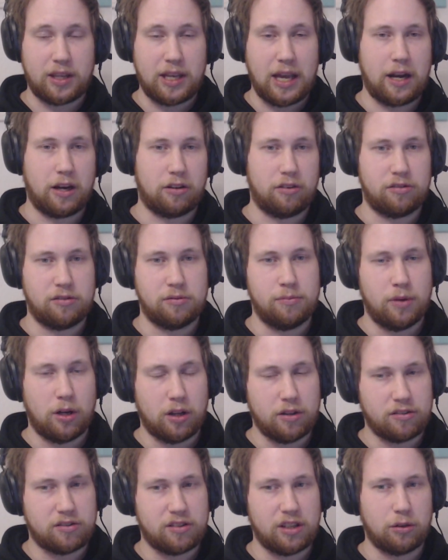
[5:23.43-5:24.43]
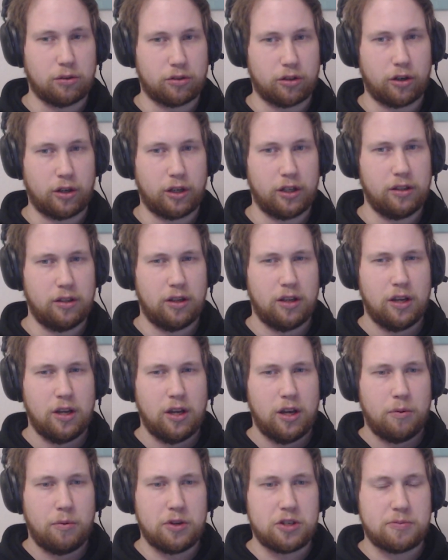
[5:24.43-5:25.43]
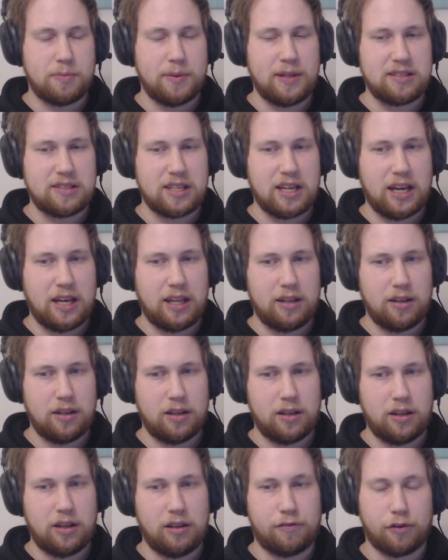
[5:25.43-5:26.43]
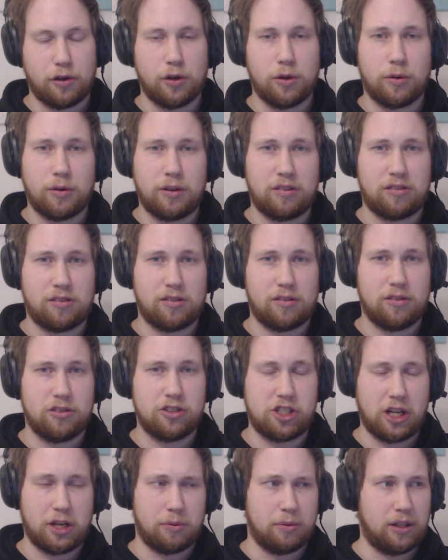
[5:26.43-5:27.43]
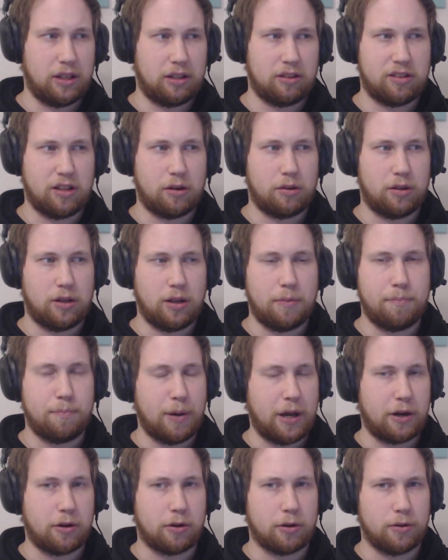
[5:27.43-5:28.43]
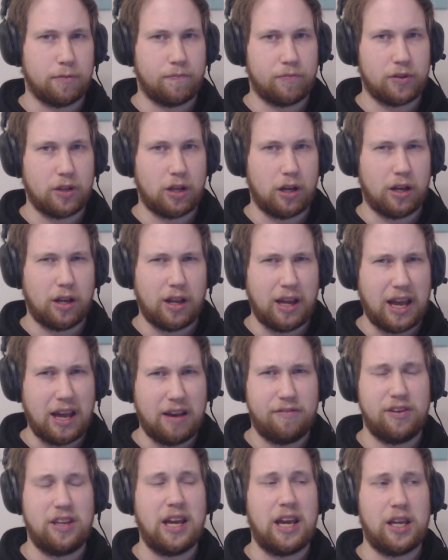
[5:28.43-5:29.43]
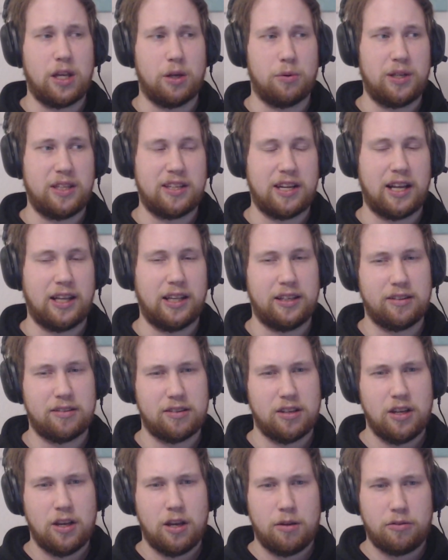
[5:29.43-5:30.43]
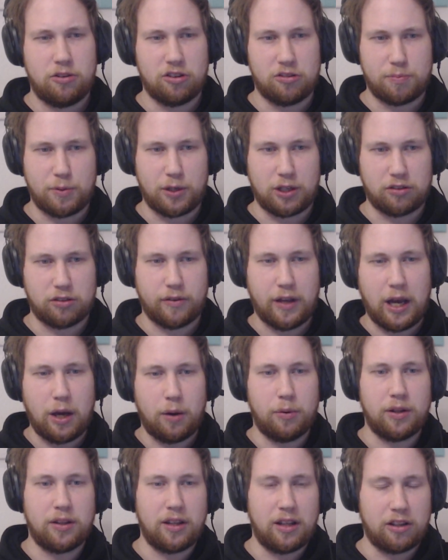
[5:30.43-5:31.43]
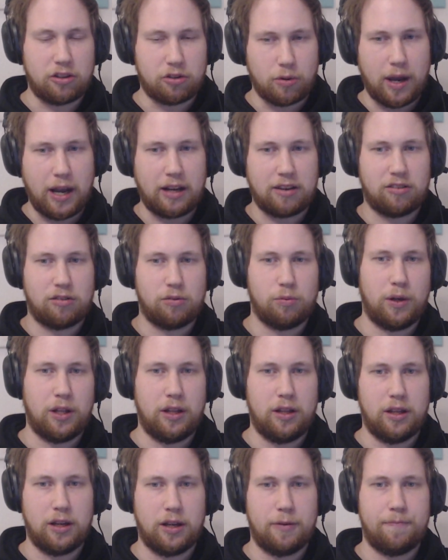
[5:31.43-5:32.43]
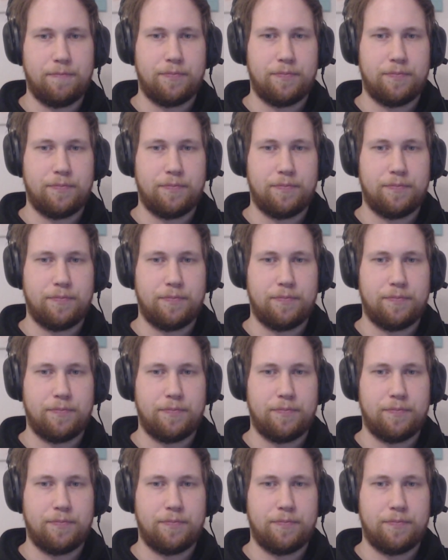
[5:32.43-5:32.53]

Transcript: Cataclysm on single target, which means that Inferno is generally considered a better heavy AoE talent just because of how it interacts with